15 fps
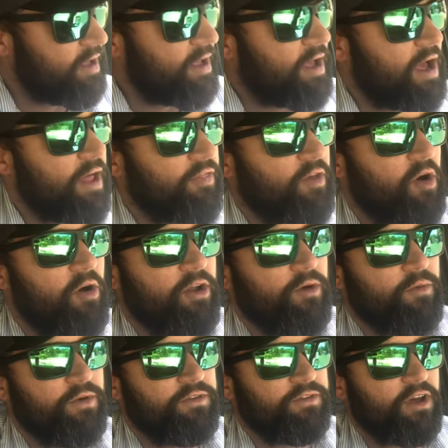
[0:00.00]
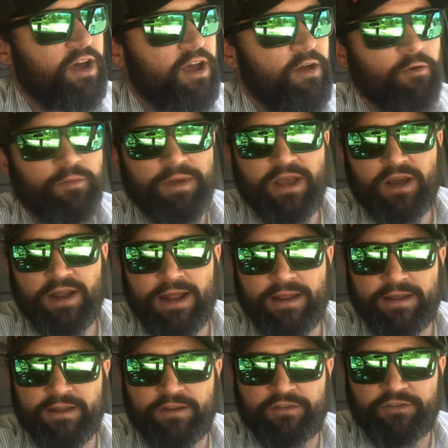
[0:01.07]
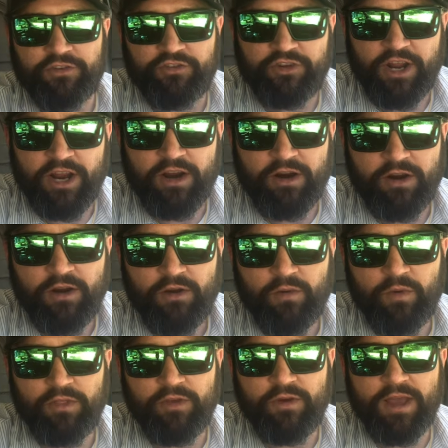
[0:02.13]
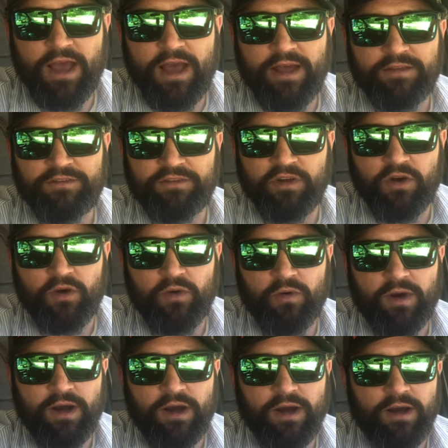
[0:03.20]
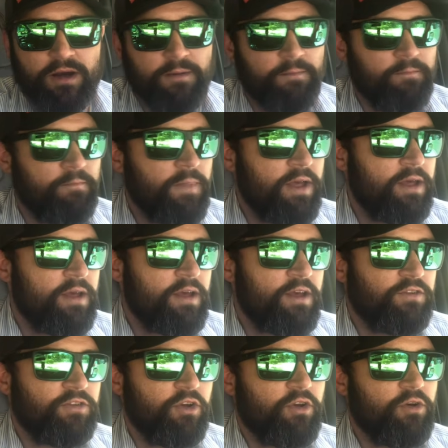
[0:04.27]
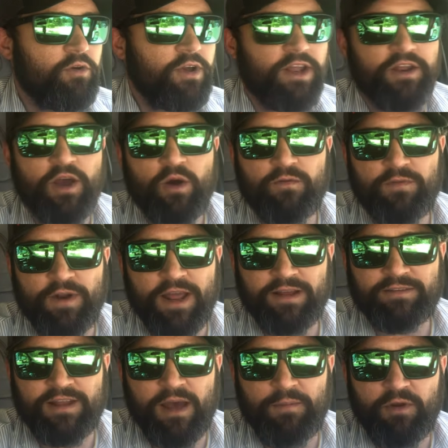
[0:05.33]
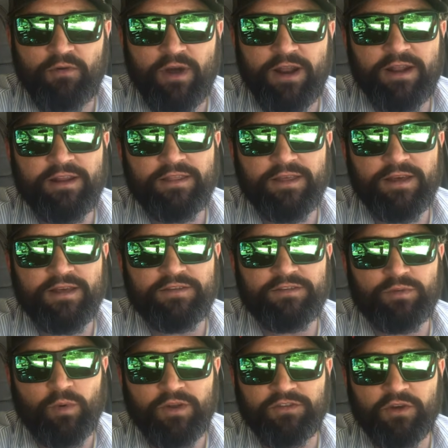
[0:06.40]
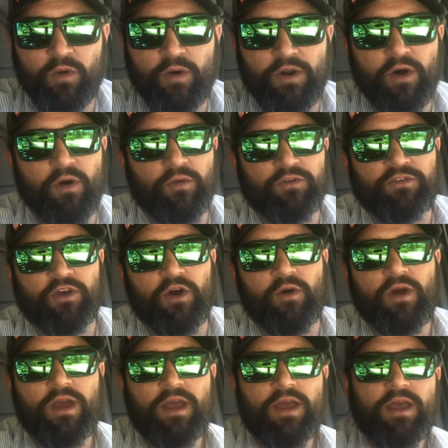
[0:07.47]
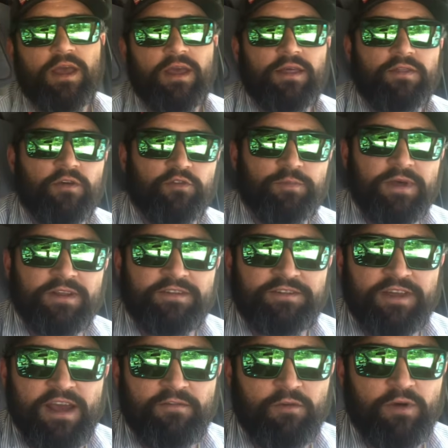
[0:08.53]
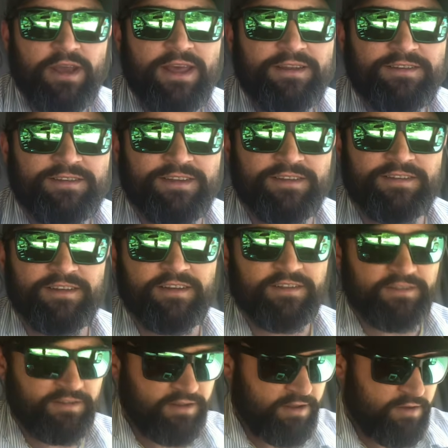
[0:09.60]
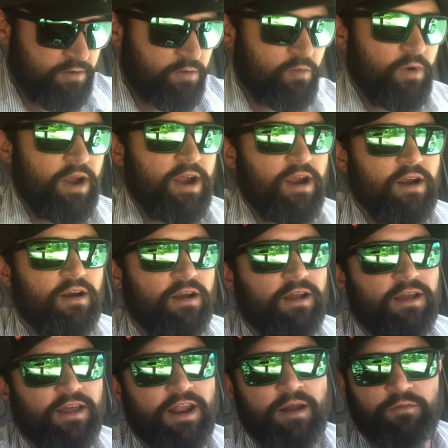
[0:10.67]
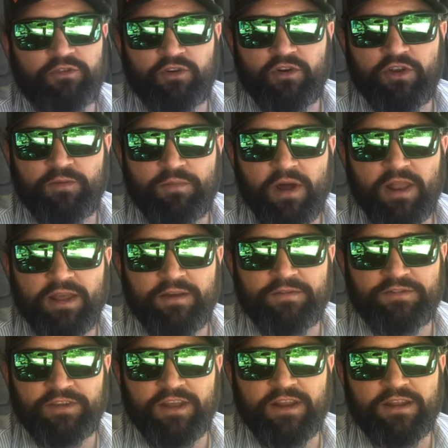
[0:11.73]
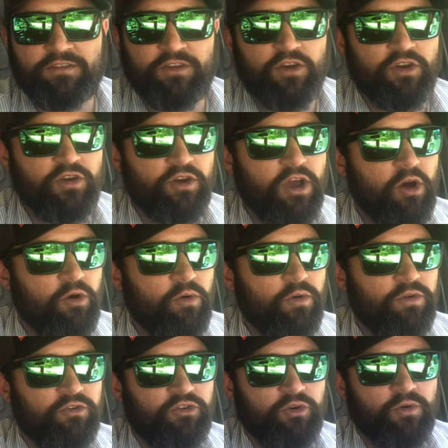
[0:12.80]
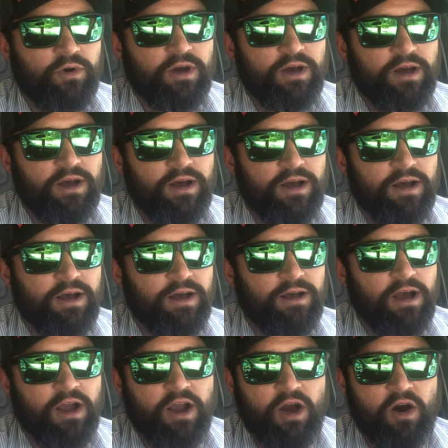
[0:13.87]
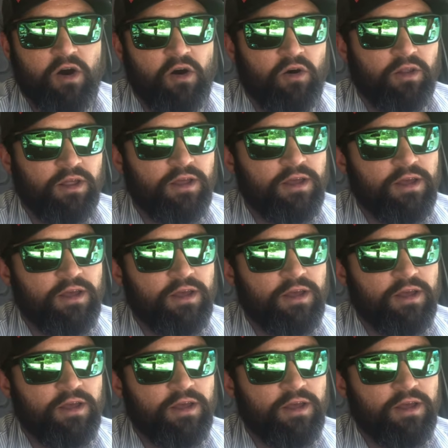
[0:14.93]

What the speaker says: I thought it would be a good idea just to share with you guys, so you can know for next time you run into this what's going on. So there's been several instances where, and I'm sure you probably have seen it too, you go to a call